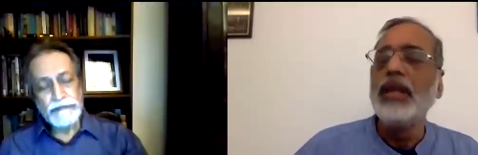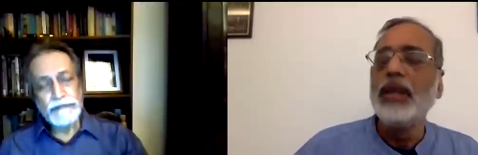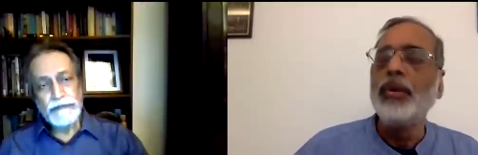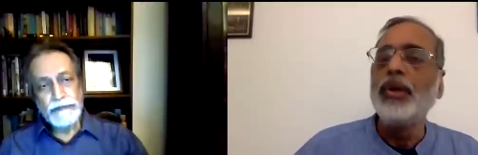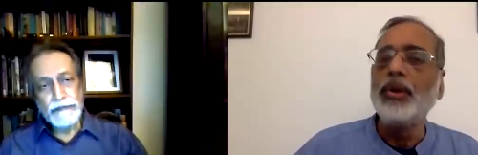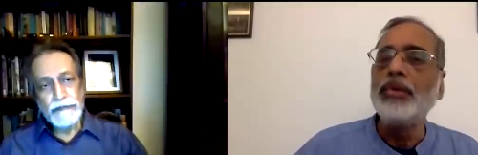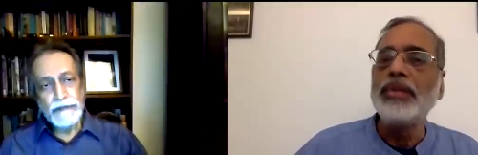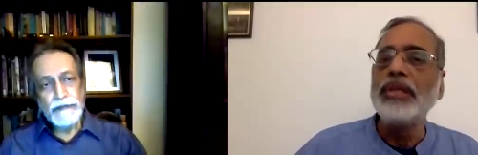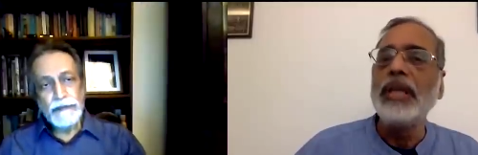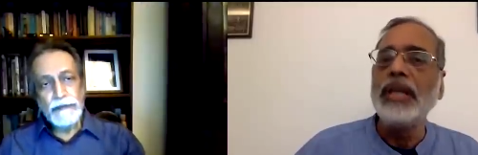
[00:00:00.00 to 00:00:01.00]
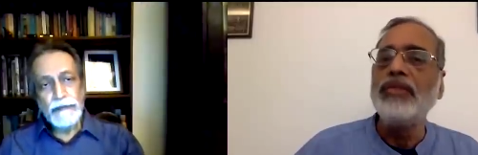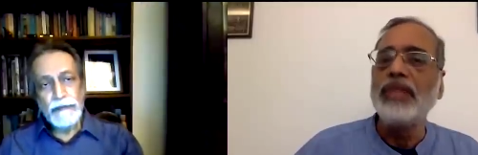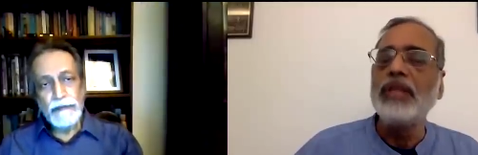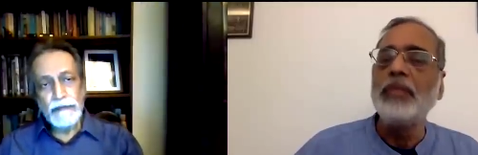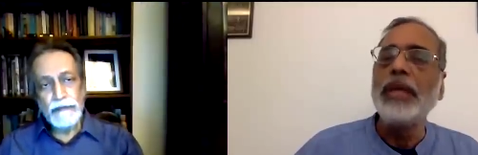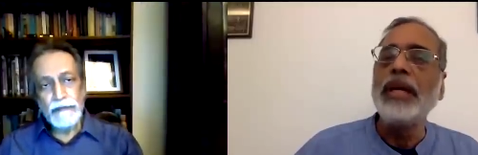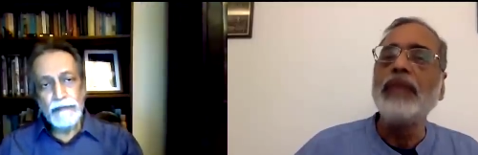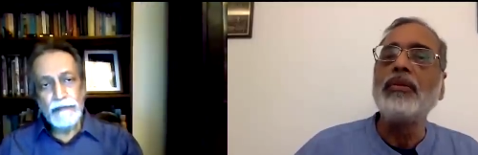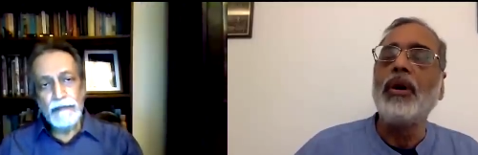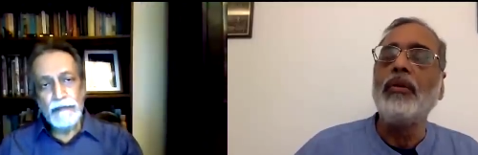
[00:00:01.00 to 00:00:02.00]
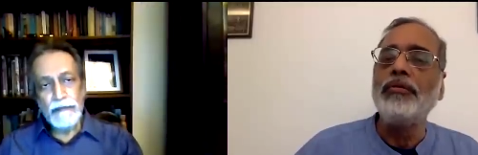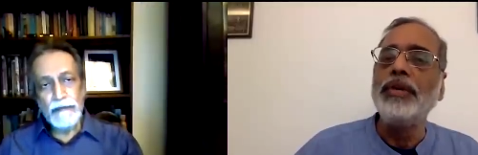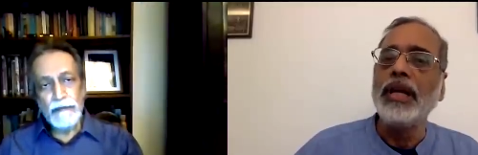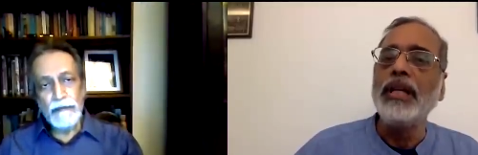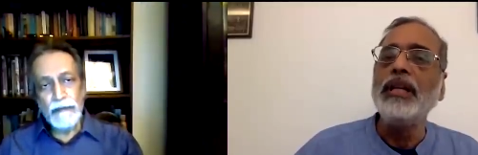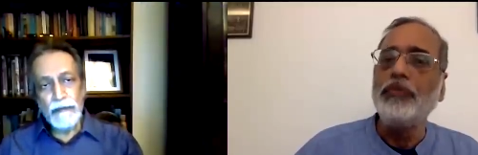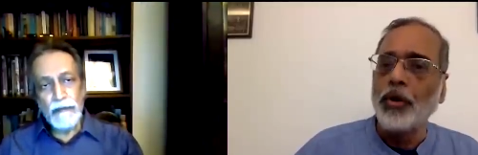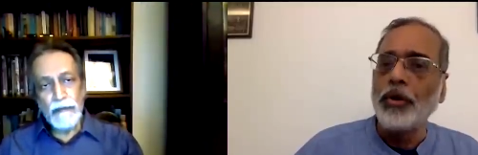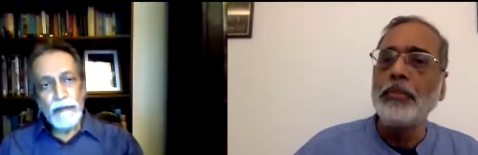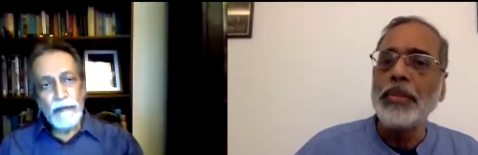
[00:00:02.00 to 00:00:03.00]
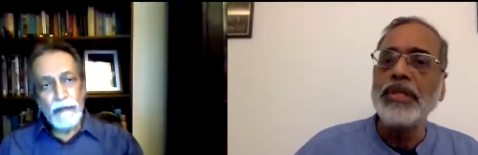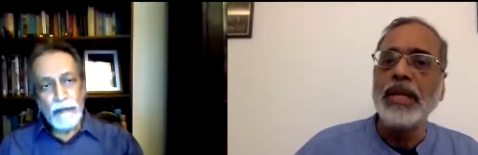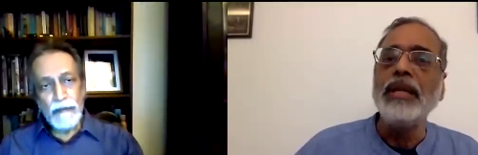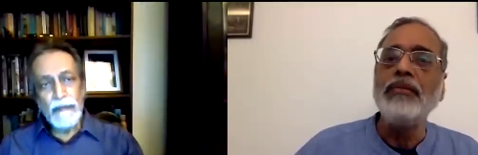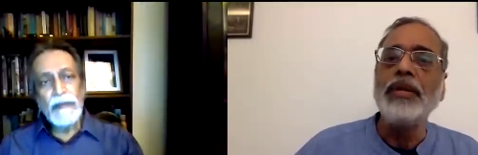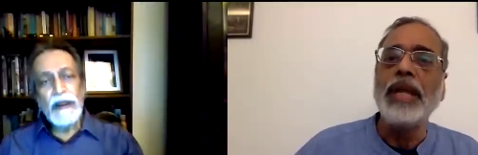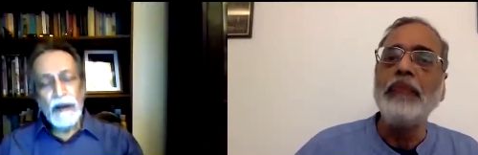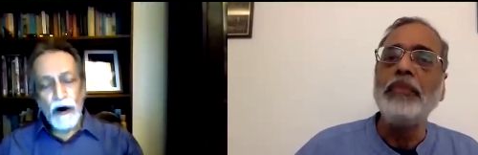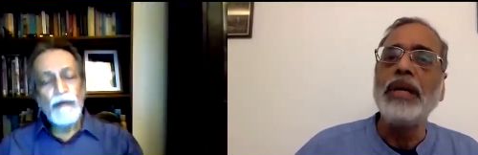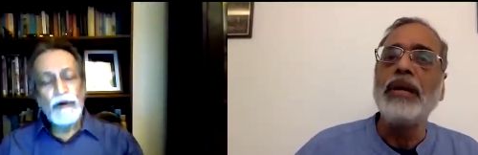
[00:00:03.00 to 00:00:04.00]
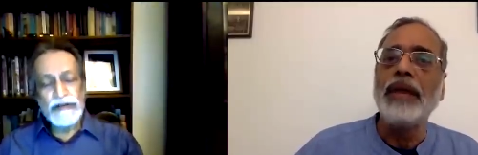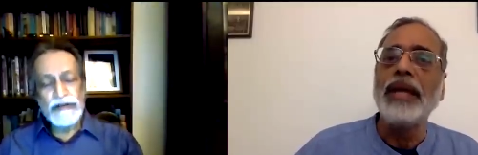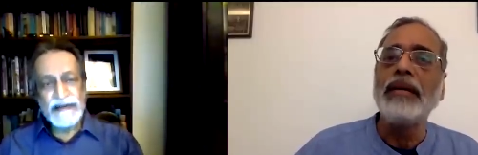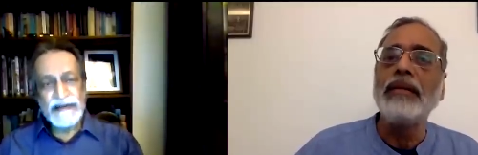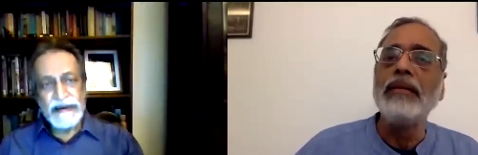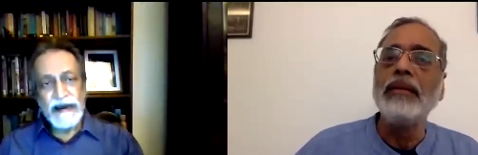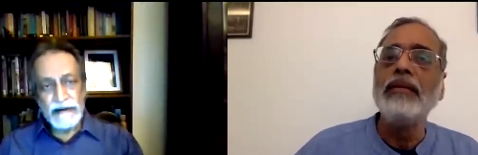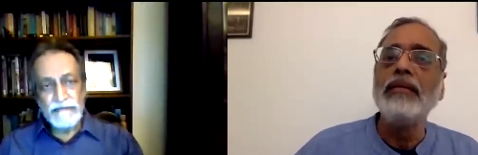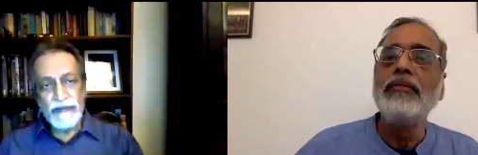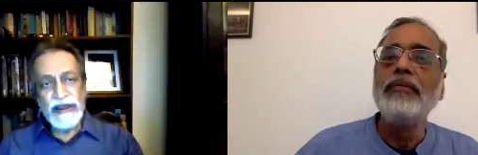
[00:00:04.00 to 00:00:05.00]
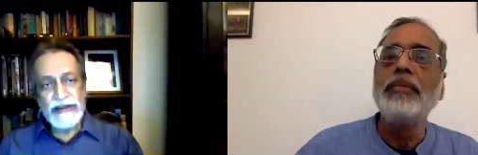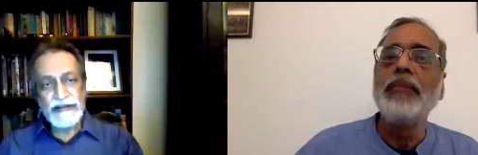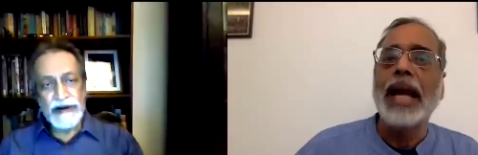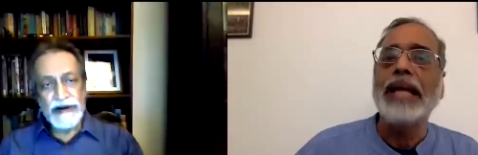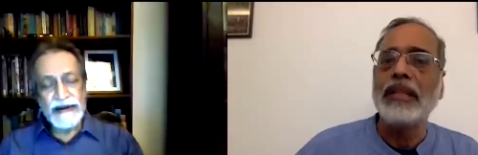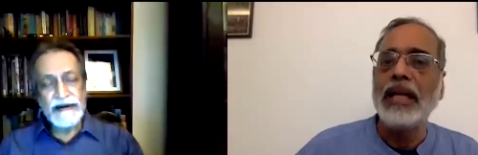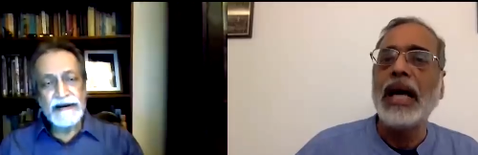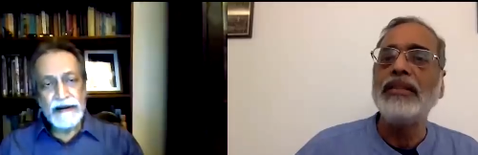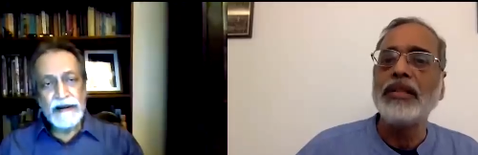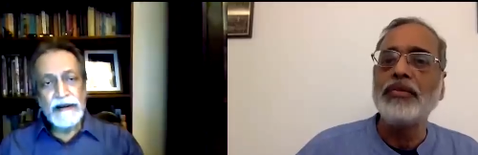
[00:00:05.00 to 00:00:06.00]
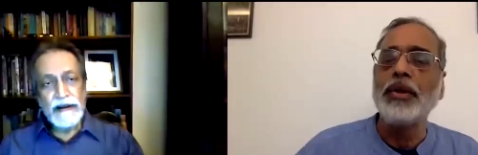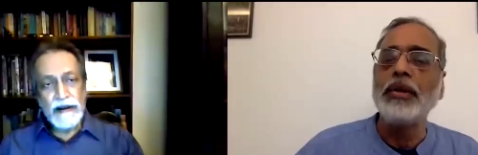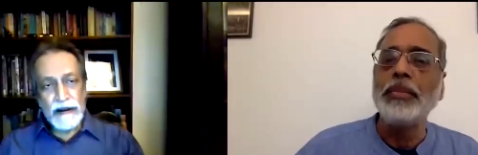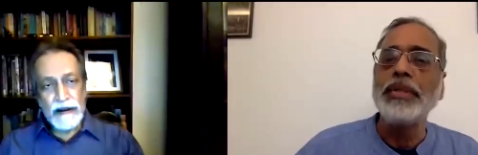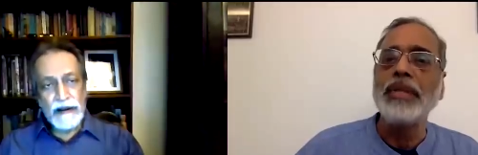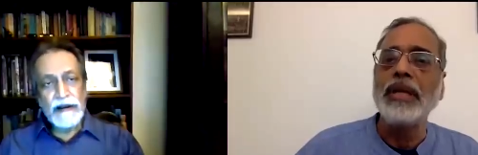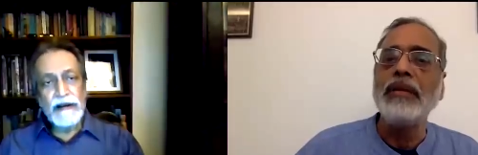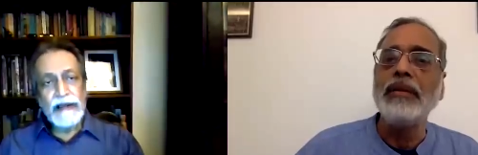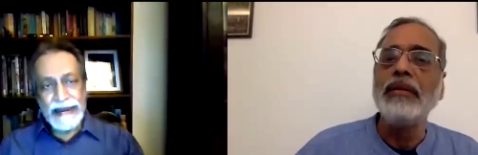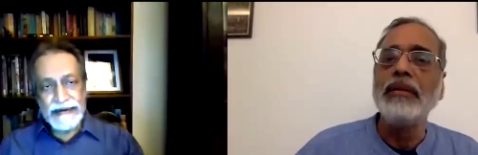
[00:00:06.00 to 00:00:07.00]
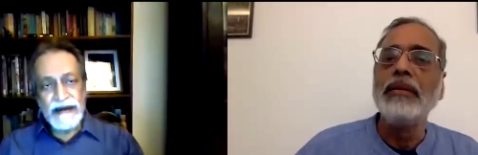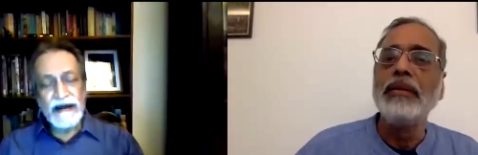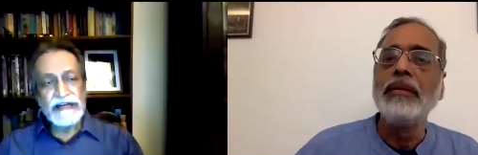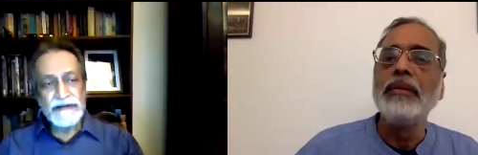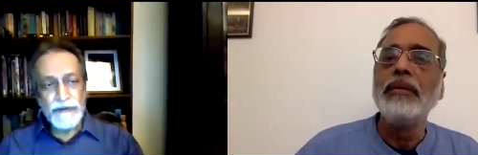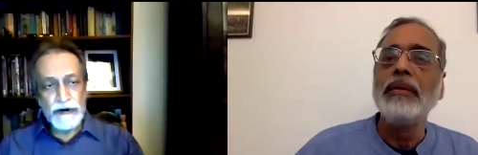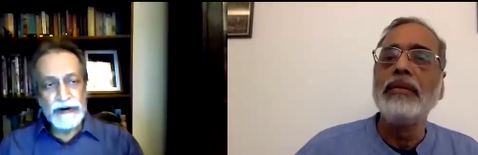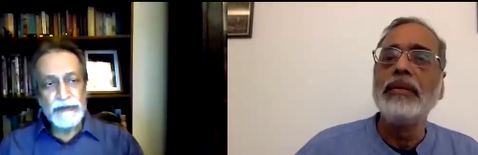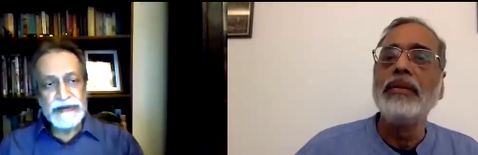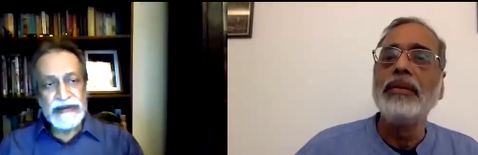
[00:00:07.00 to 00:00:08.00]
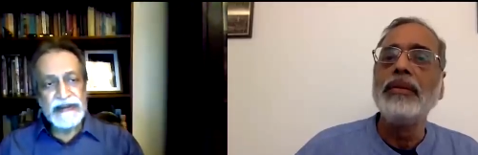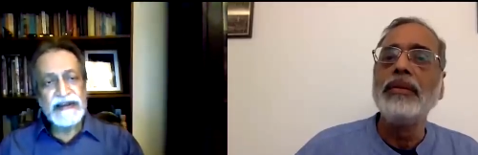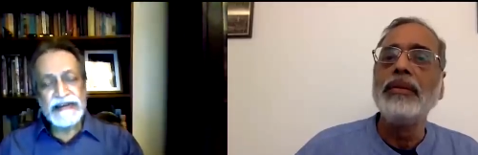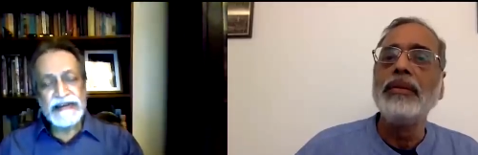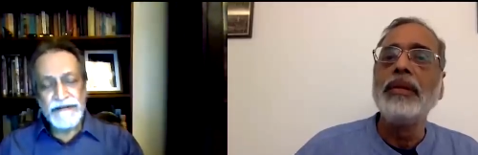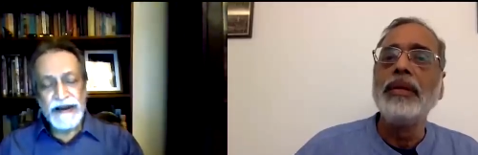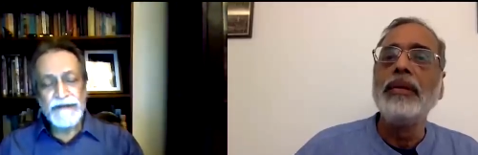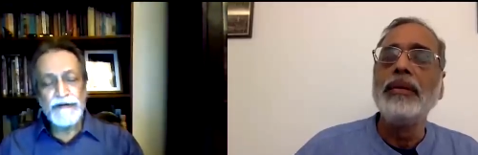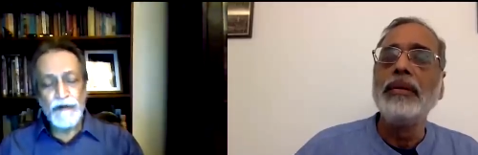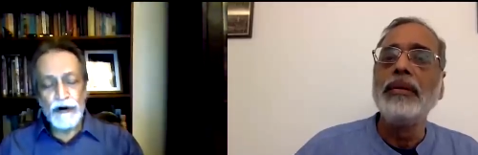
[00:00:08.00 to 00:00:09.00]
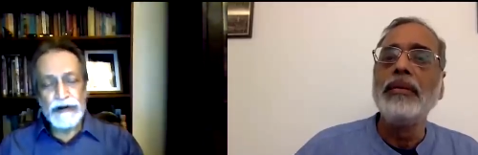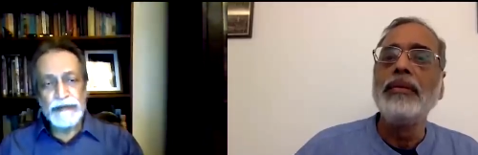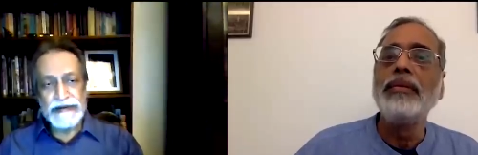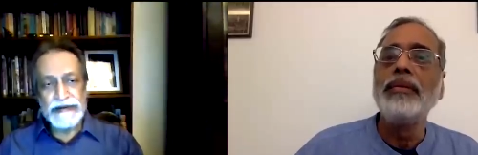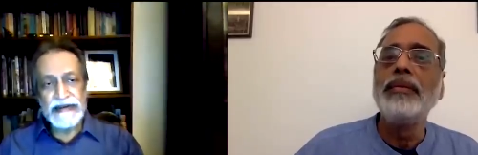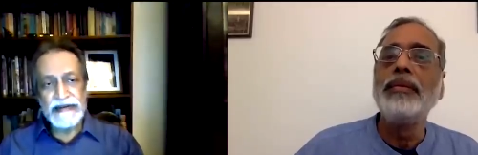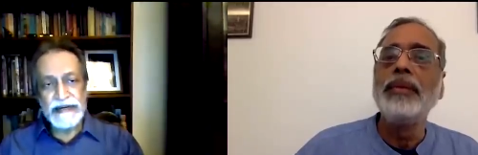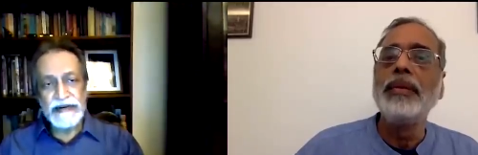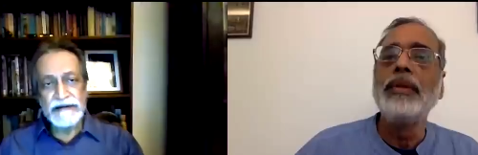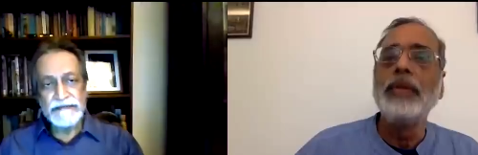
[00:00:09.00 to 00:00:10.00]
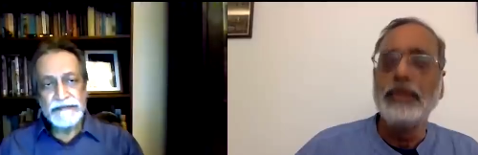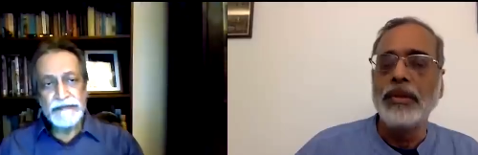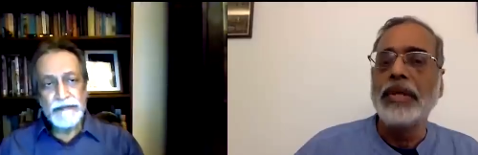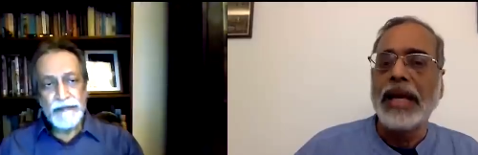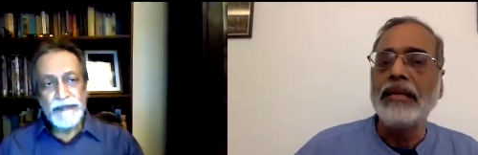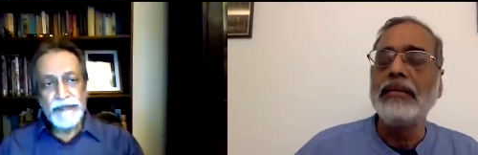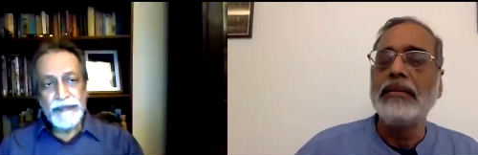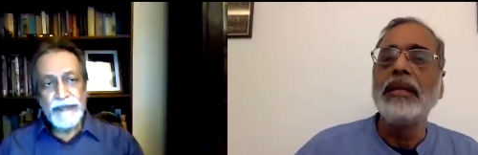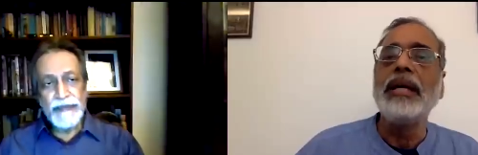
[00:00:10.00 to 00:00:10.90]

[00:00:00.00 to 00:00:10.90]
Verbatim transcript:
Speaker 1: we could see a GDP hit of nearly 40%. Would that be almost as
Speaker 2: large as 40%? As large as 40%, 35 to 40%. Yeah.
Speaker 1: So that's the